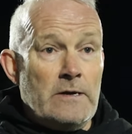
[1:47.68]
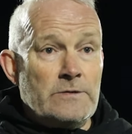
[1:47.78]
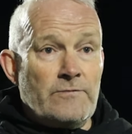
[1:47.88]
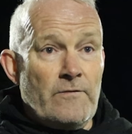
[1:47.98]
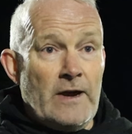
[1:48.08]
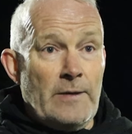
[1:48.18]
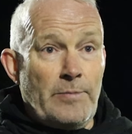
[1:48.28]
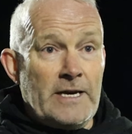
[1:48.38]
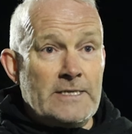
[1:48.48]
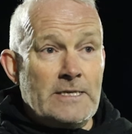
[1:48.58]
it's really
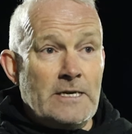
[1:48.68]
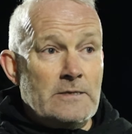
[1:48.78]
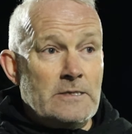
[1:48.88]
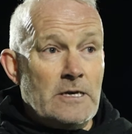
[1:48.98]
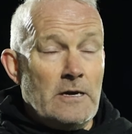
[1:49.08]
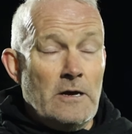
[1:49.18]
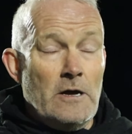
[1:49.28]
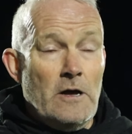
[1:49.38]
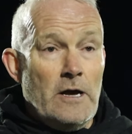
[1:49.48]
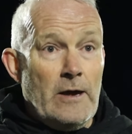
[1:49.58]
pleasing
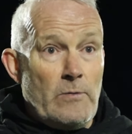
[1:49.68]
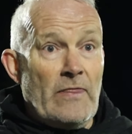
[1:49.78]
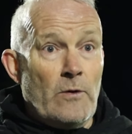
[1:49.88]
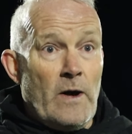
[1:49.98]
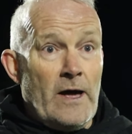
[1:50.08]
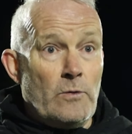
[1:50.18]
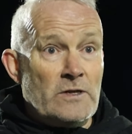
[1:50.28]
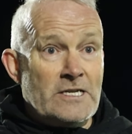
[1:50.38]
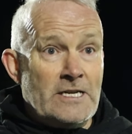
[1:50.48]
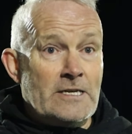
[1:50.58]
that it went the way I
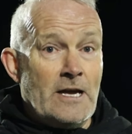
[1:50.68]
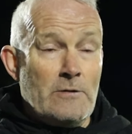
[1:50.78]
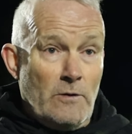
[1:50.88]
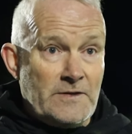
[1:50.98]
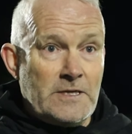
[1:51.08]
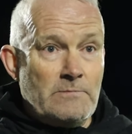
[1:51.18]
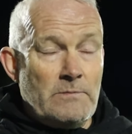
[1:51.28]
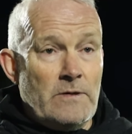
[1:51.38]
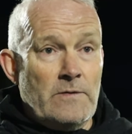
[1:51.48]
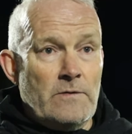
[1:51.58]
wanted it to go. Obviously
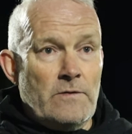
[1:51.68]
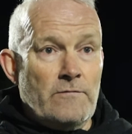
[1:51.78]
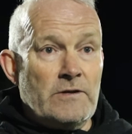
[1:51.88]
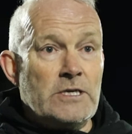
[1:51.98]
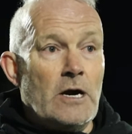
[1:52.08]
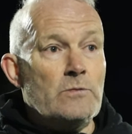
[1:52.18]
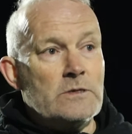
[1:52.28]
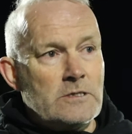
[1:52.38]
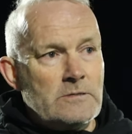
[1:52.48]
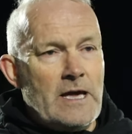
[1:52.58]
the
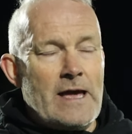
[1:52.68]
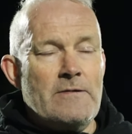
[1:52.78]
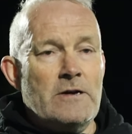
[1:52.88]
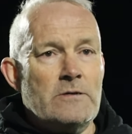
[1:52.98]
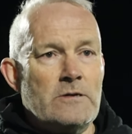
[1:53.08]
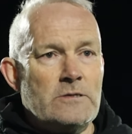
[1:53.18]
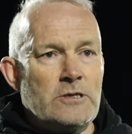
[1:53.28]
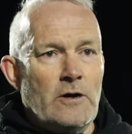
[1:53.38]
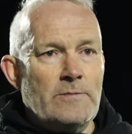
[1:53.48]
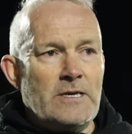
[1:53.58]
results, yeah, at
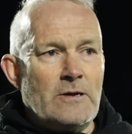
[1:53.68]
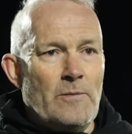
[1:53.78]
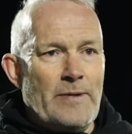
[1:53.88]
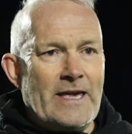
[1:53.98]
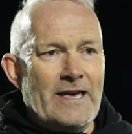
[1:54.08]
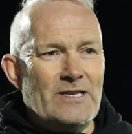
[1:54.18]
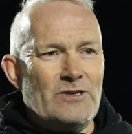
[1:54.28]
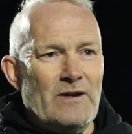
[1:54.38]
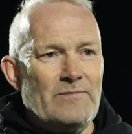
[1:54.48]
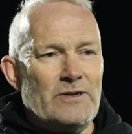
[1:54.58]
times they got back
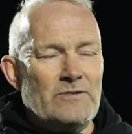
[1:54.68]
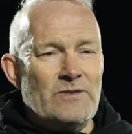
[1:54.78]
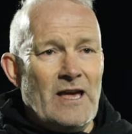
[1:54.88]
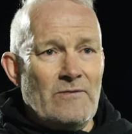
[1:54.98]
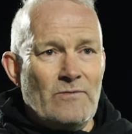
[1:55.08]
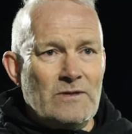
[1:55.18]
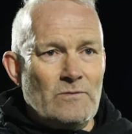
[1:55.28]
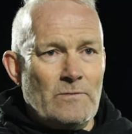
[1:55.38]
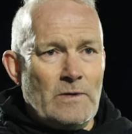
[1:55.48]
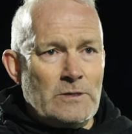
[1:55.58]
into it, but yeah,
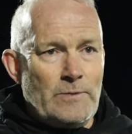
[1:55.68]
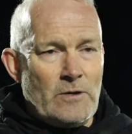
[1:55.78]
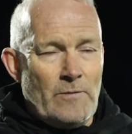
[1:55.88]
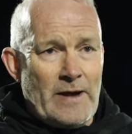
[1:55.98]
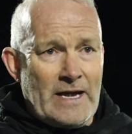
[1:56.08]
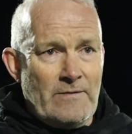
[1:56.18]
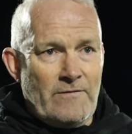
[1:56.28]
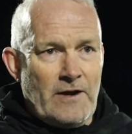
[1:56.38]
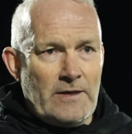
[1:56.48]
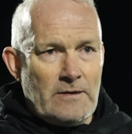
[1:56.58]
once we got back
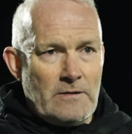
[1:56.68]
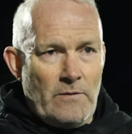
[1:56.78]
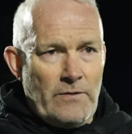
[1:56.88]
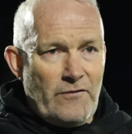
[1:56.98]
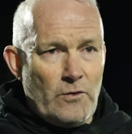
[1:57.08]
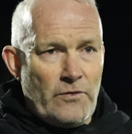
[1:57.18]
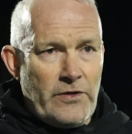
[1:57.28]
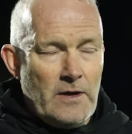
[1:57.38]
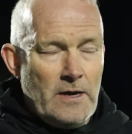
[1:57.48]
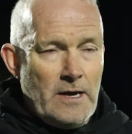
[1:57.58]
in front and got the
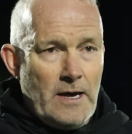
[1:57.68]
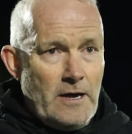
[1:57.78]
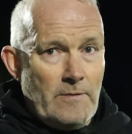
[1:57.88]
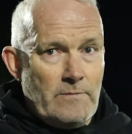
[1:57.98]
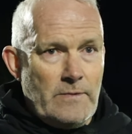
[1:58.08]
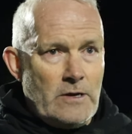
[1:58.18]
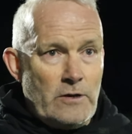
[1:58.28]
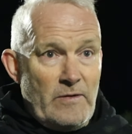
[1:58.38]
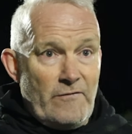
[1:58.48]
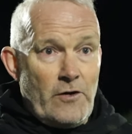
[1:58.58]
fourth, we
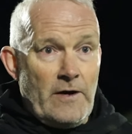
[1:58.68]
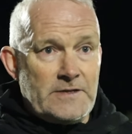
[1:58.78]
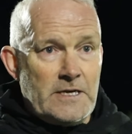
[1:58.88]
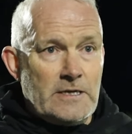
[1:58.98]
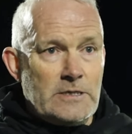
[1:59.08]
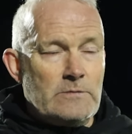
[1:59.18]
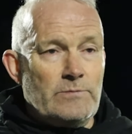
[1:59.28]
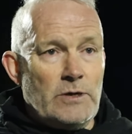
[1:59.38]
could have been 5-6.